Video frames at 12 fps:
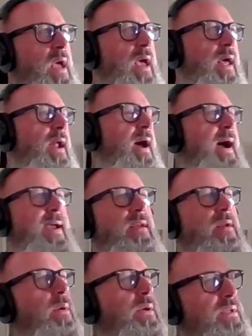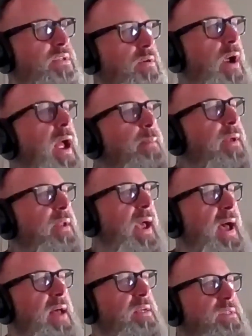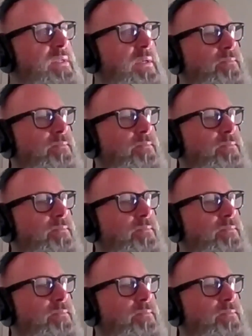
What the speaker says: and I can only describe it as